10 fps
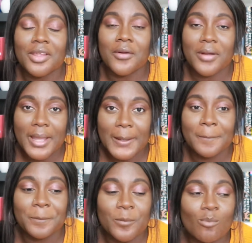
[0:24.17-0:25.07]
okay?
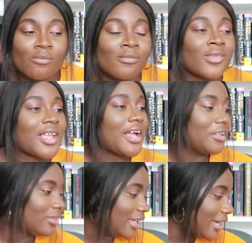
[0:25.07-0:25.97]

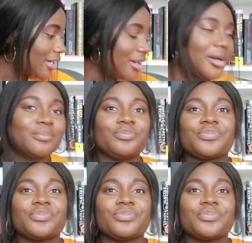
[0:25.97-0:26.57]
And then